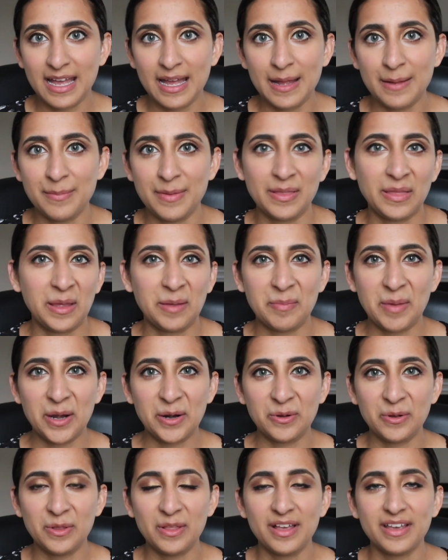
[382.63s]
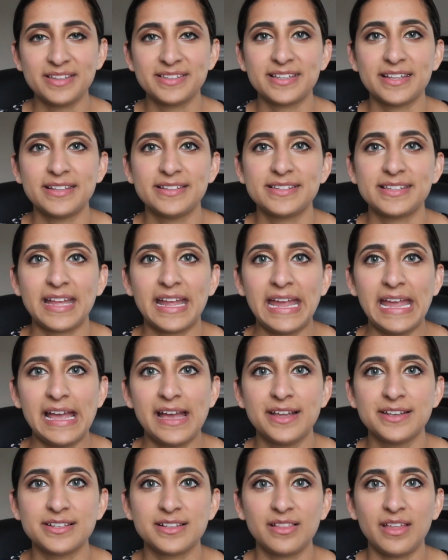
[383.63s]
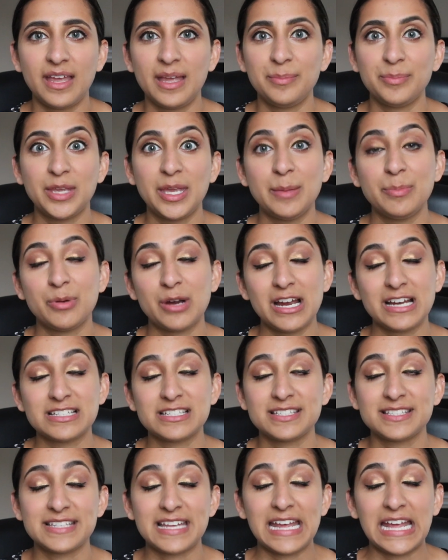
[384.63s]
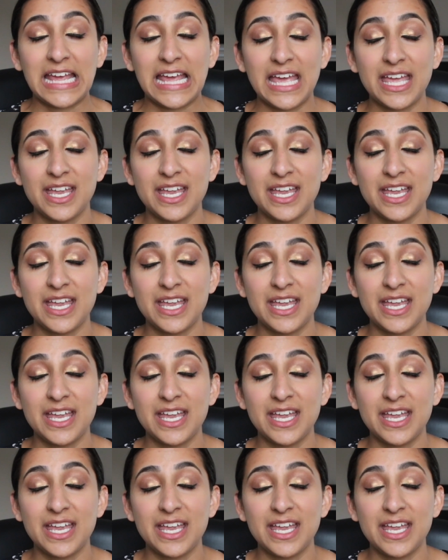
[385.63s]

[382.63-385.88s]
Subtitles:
like medical license, and let him keep practicing,